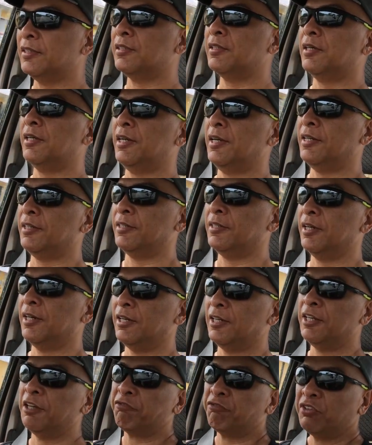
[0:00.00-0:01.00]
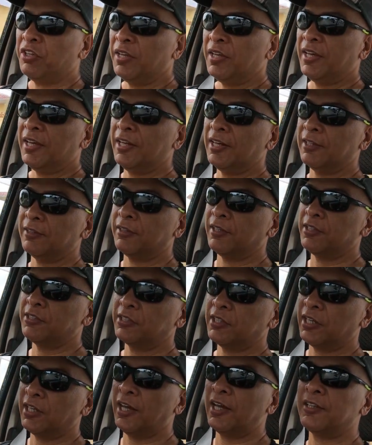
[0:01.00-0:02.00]
and lifting it and things
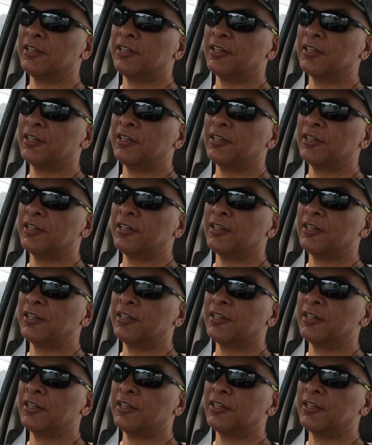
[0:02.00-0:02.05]
like that,